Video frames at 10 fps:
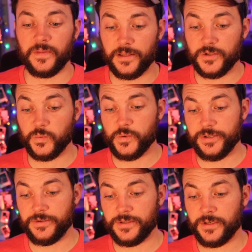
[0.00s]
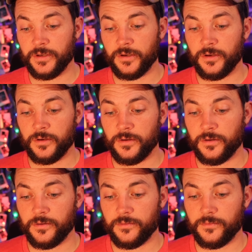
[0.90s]
This was,
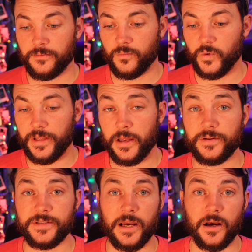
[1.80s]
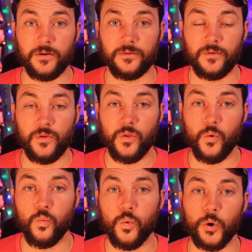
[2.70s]
without a doubt, the
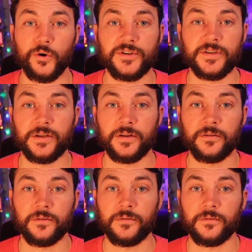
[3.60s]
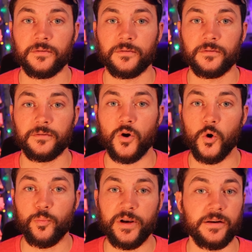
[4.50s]
worst
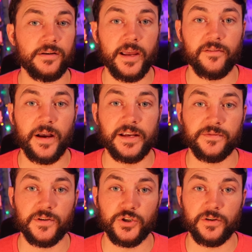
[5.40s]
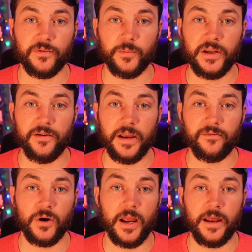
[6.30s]
opening day of ice fishing for me I've
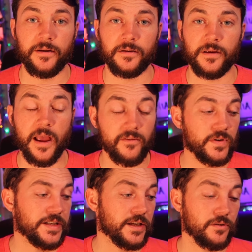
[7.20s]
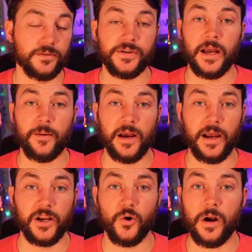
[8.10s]
ever had. Every single time
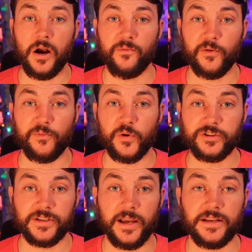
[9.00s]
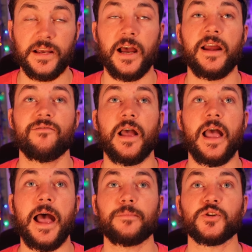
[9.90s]
I go out for first ice, I have
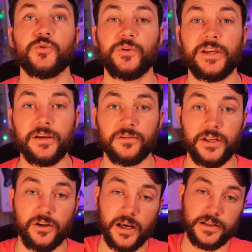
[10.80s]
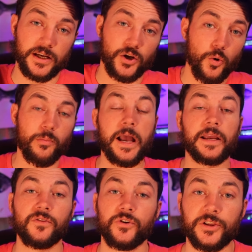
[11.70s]
absolutely killed it. You guys can go
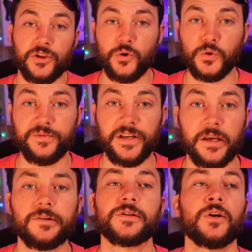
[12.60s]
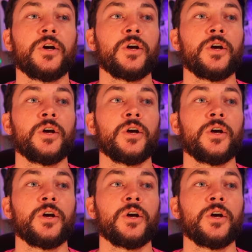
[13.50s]
back and look at the old videos.